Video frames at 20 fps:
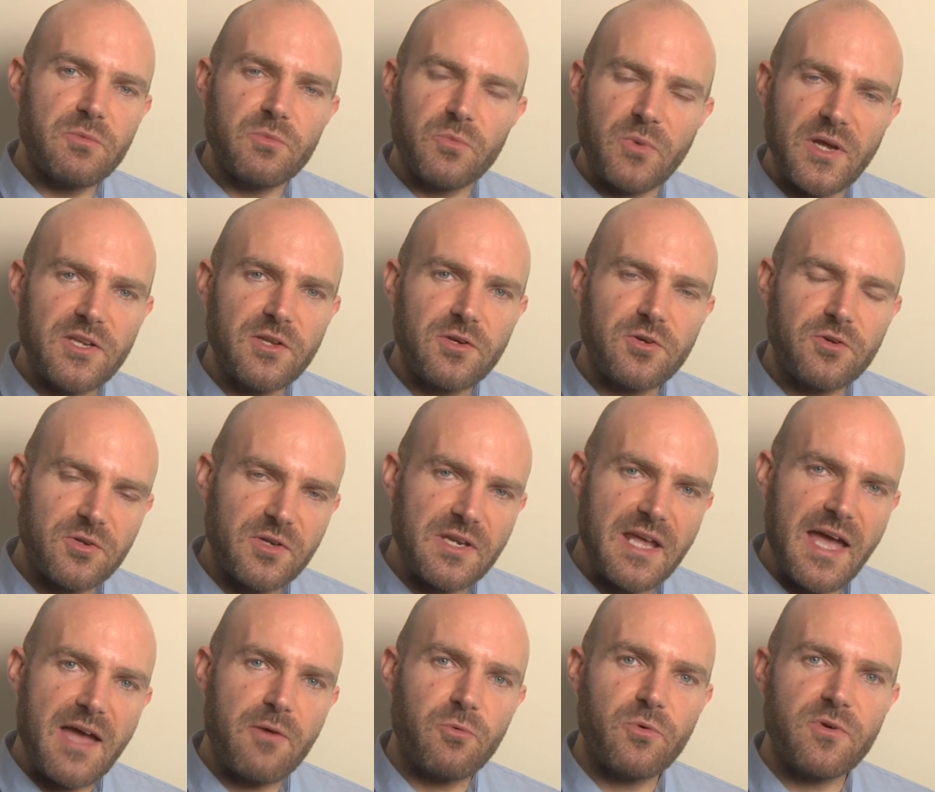when you could
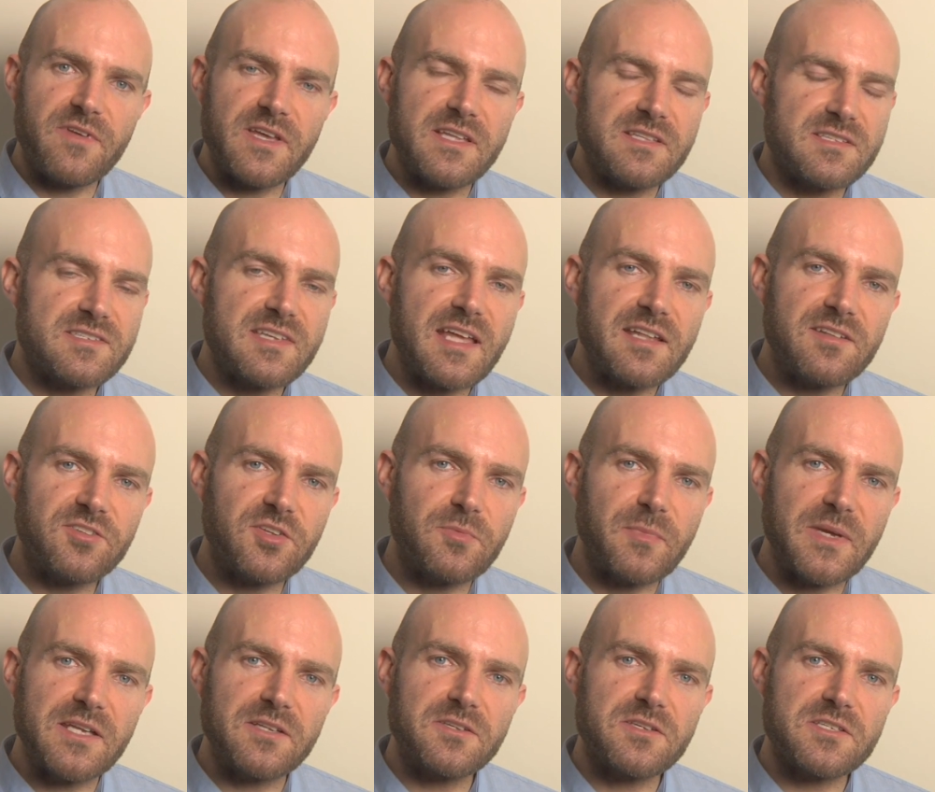get within
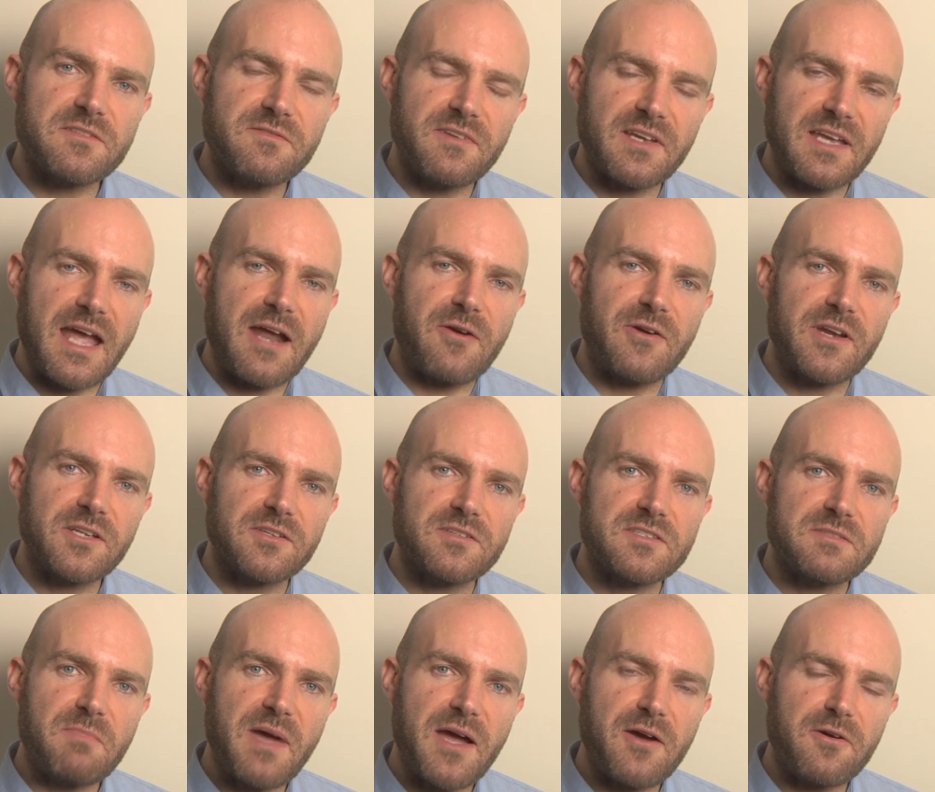centimeters of a
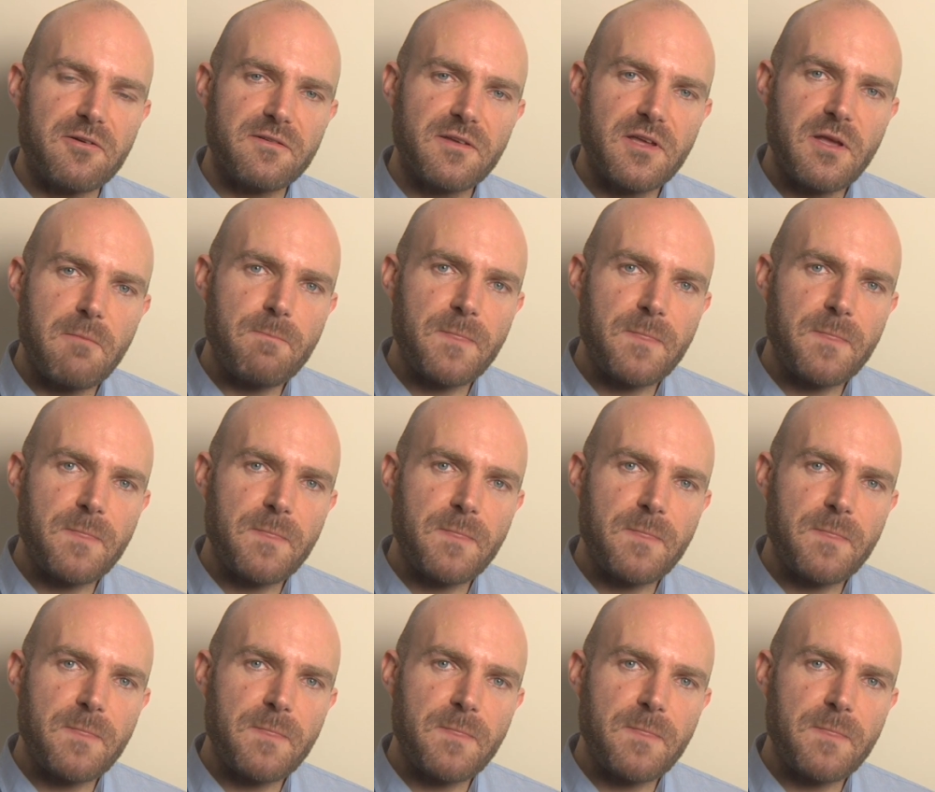character's mouth.